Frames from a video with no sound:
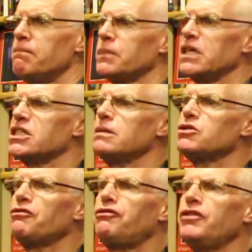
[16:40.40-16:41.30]
They seem
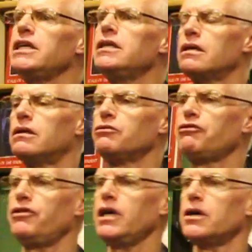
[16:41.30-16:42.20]
to feed on
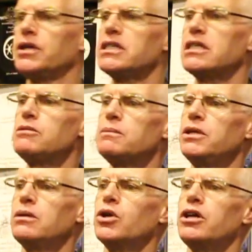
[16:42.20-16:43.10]
fear. They seem to
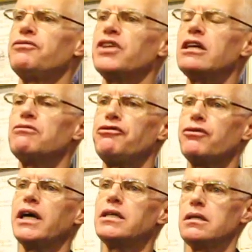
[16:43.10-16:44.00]
be aware if they can
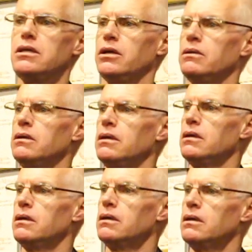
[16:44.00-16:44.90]
frighten you,
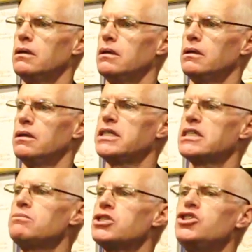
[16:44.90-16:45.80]
it
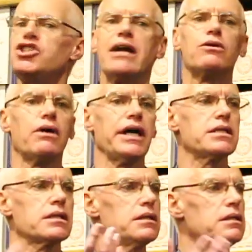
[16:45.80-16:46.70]
seems to
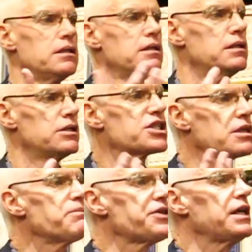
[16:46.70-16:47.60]
generate
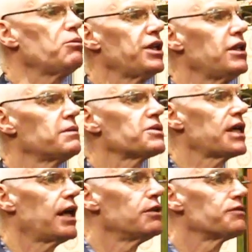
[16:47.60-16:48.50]
something within
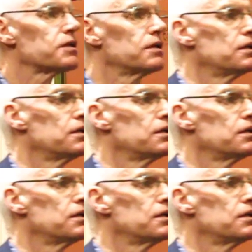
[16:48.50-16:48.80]
themselves.